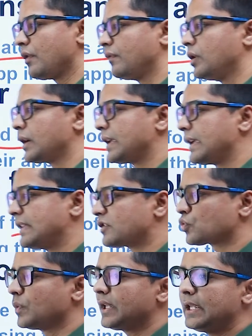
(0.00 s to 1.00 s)
you're working in
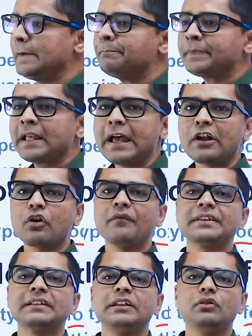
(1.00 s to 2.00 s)
Swiggy, and
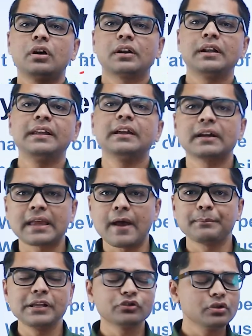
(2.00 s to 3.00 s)
obviously you're running a
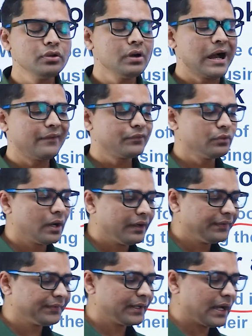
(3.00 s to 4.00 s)
campaign. So you have to
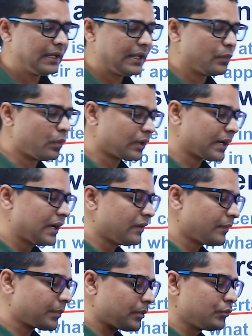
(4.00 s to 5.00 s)
understand like what kind
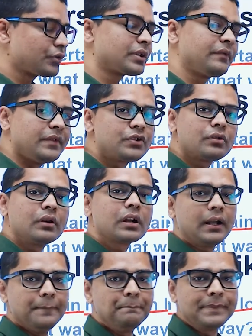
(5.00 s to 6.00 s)
of a promotion we should
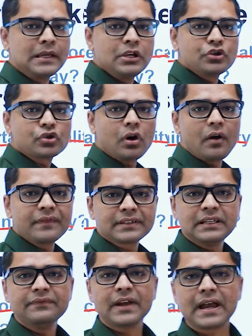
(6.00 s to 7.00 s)
run. So
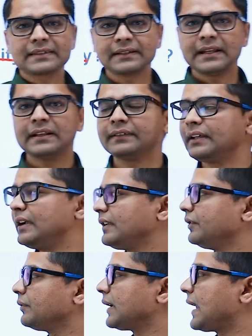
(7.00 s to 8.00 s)
obviously as a data
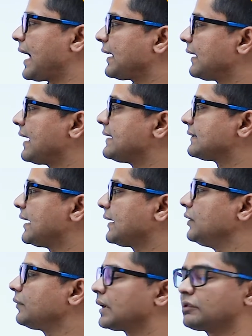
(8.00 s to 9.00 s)
scientist you can analyze that
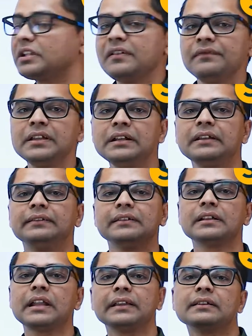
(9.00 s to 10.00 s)
and you can give the
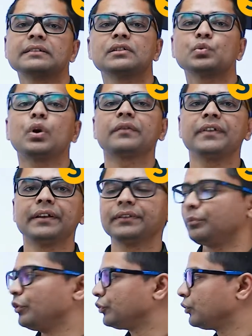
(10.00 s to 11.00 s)
decision like this is what we are
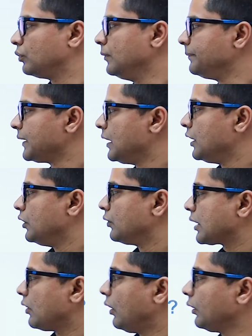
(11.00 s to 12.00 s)
supposed to do. You
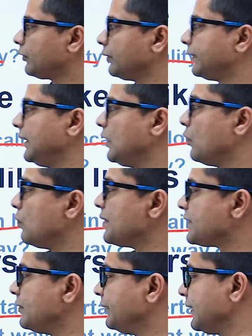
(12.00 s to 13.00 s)
can also see who
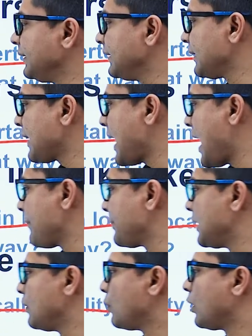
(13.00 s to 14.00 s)
is using their app
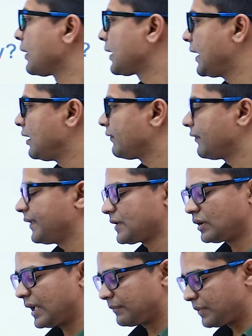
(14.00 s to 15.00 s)
in what kind of a way.
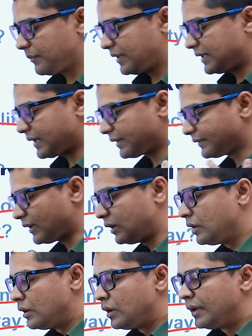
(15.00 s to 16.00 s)
So like maybe there is
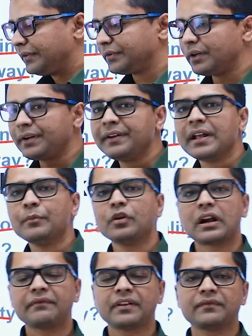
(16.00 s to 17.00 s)
a certain
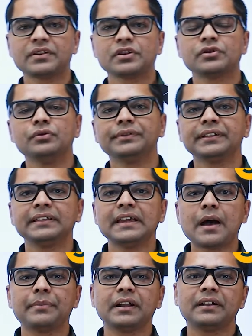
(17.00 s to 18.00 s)
demographic which is using the
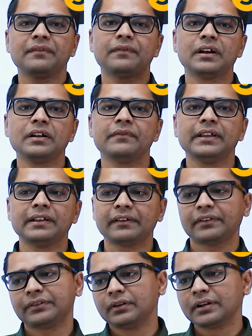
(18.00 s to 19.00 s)
app in a different way. There
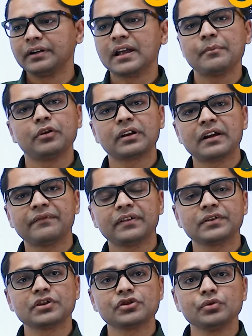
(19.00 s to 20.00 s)
is a certain demographic
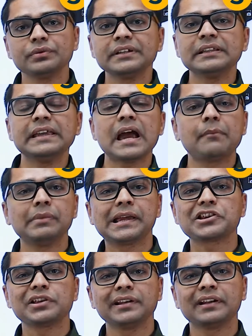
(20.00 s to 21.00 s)
which is using the
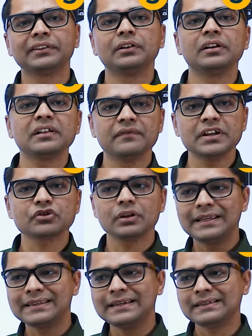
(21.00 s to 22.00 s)
application in a certain way. So
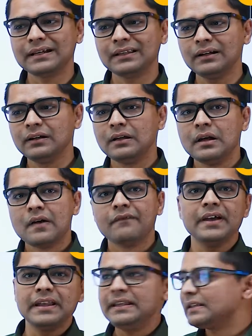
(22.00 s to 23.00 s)
like these are the
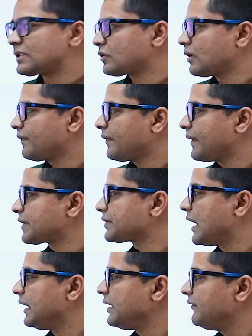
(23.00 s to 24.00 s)
various sort of a
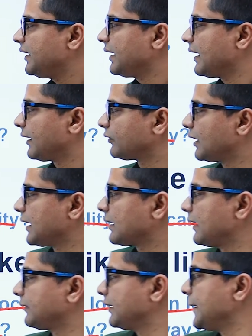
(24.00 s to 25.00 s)
functionality we can add. So like
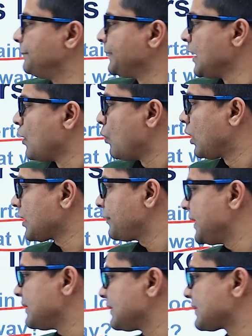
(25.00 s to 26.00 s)
let's say what
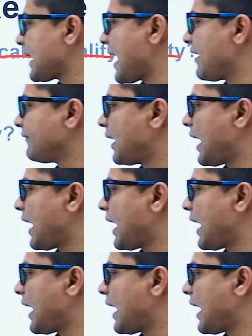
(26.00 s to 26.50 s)
pages have